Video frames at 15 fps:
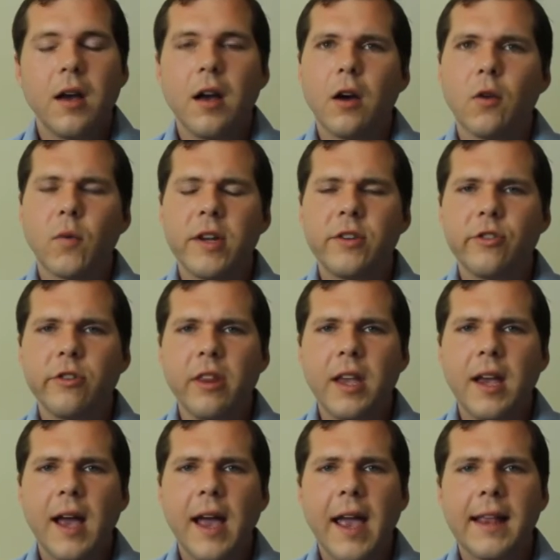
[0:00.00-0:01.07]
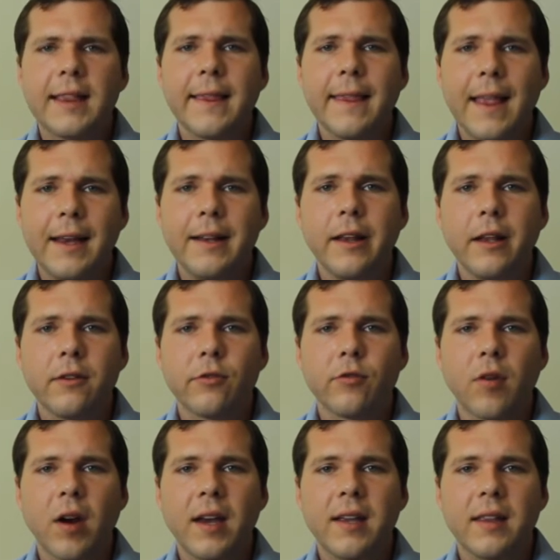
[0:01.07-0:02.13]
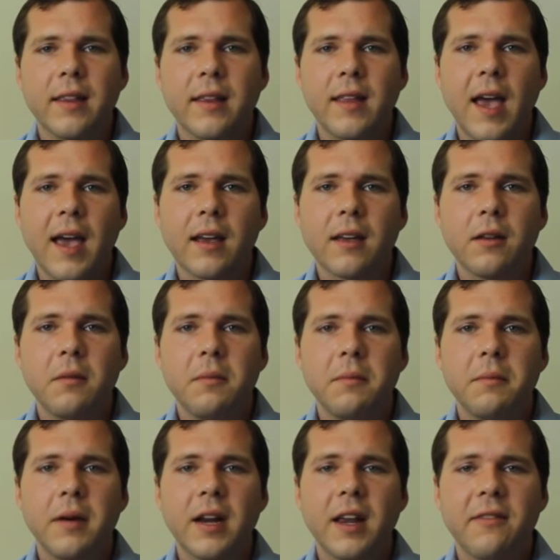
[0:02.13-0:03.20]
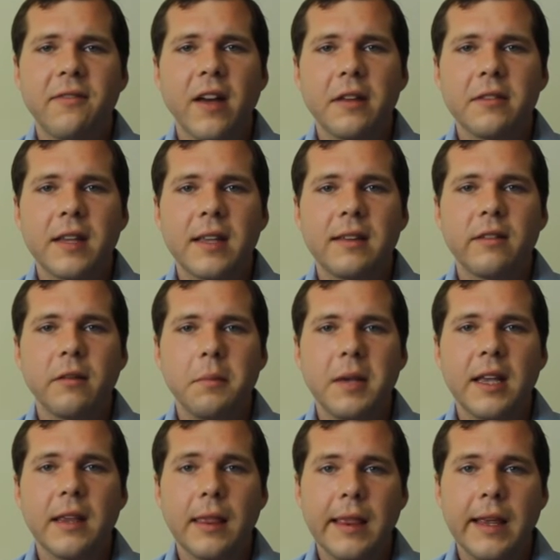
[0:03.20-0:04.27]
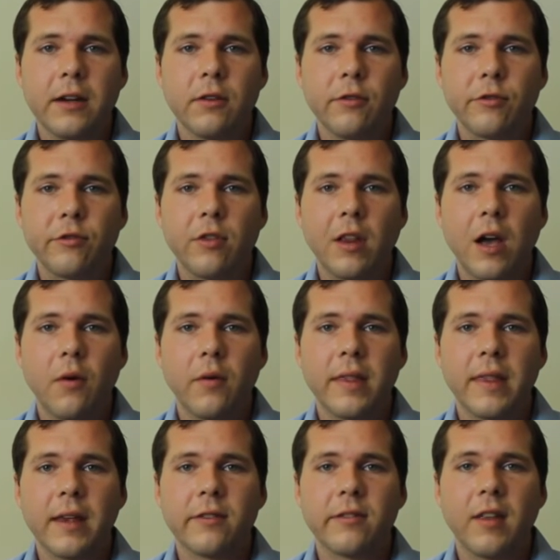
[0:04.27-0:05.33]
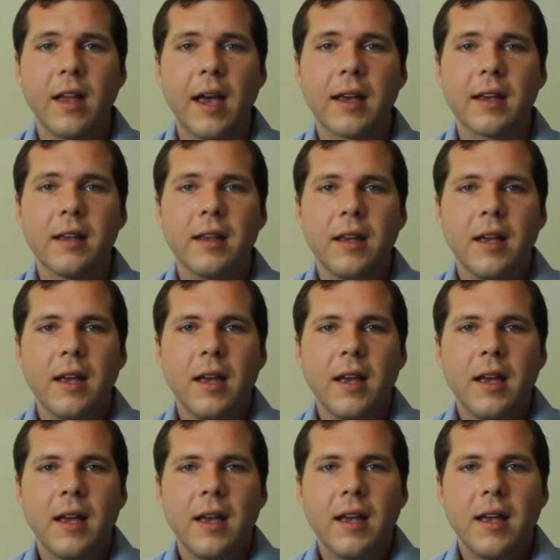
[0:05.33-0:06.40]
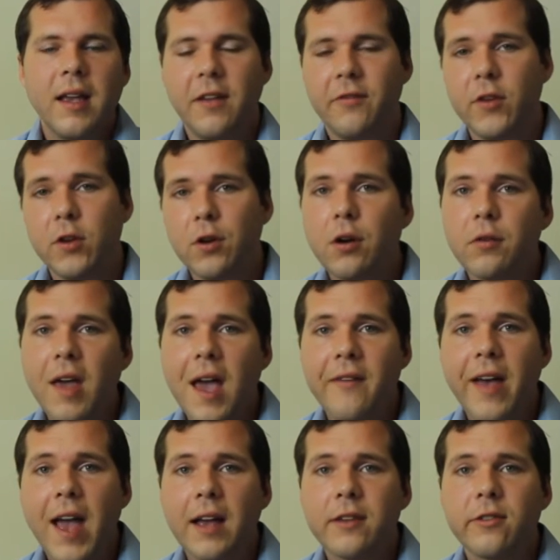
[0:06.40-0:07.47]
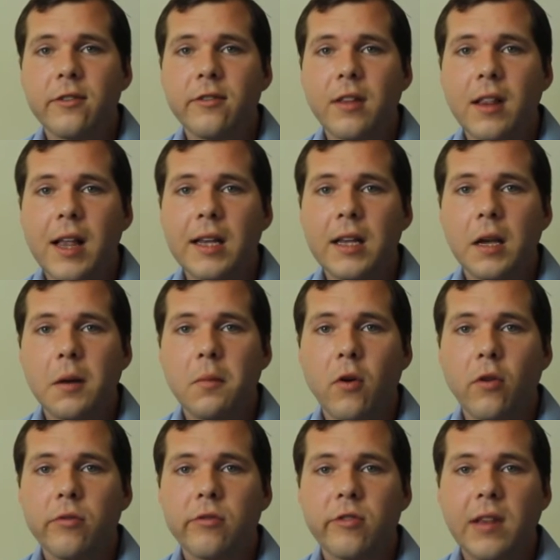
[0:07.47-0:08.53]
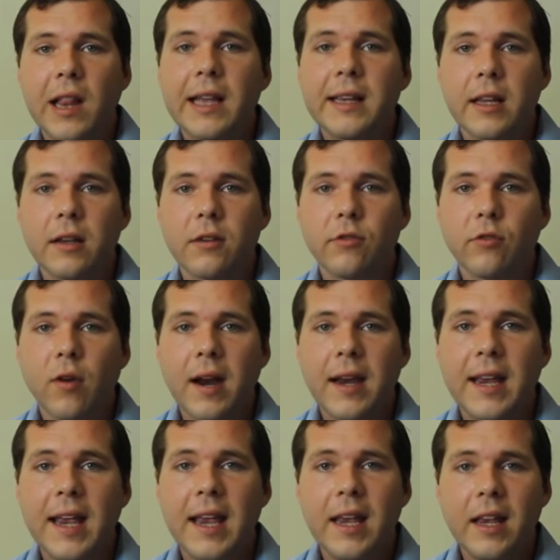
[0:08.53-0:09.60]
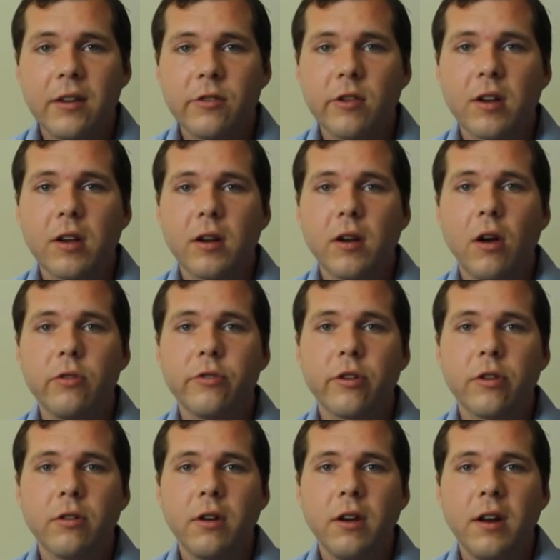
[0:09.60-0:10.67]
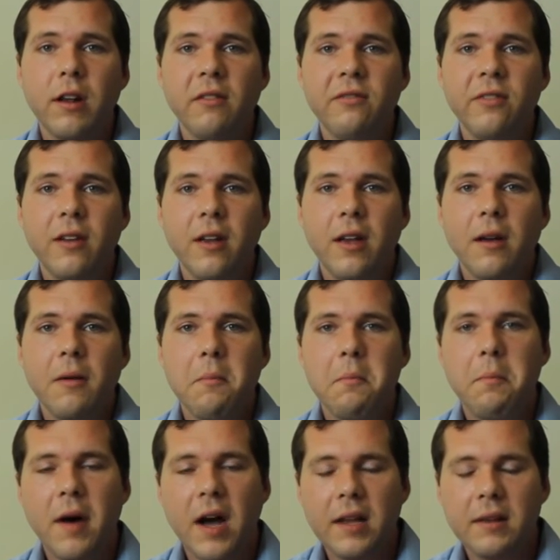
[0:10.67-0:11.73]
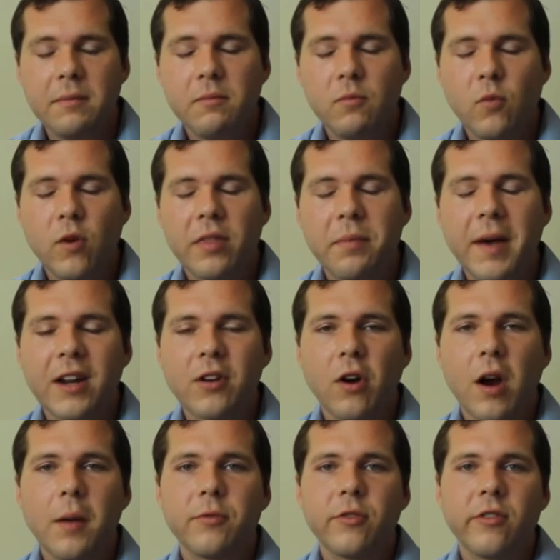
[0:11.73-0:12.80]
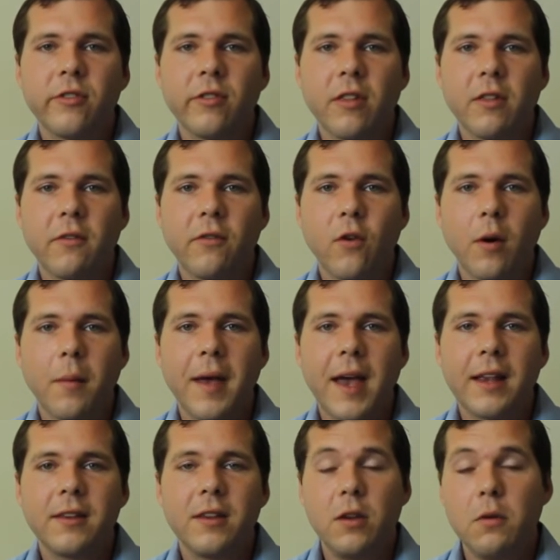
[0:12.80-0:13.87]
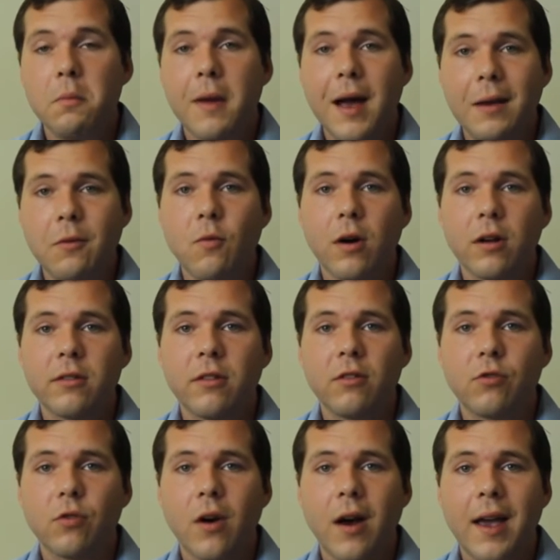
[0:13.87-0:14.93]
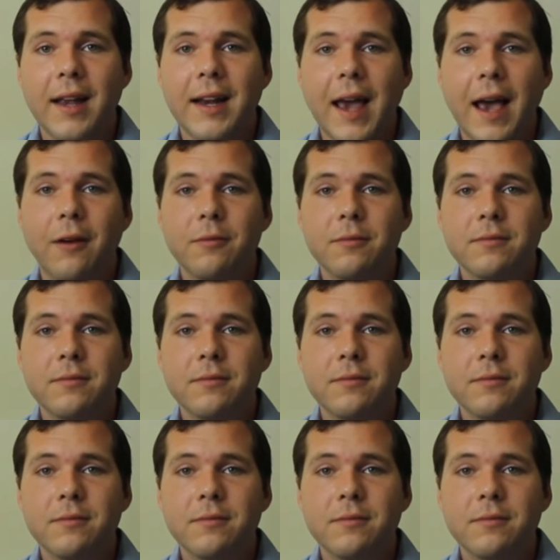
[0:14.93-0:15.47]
Originally I had Lightning Strike in the deck, but I found it to be a little slow in this deck. If you don't have access to Lightning Bolts, Lightning Strike is a good alternative, but with better options in the format, you might want to try it out.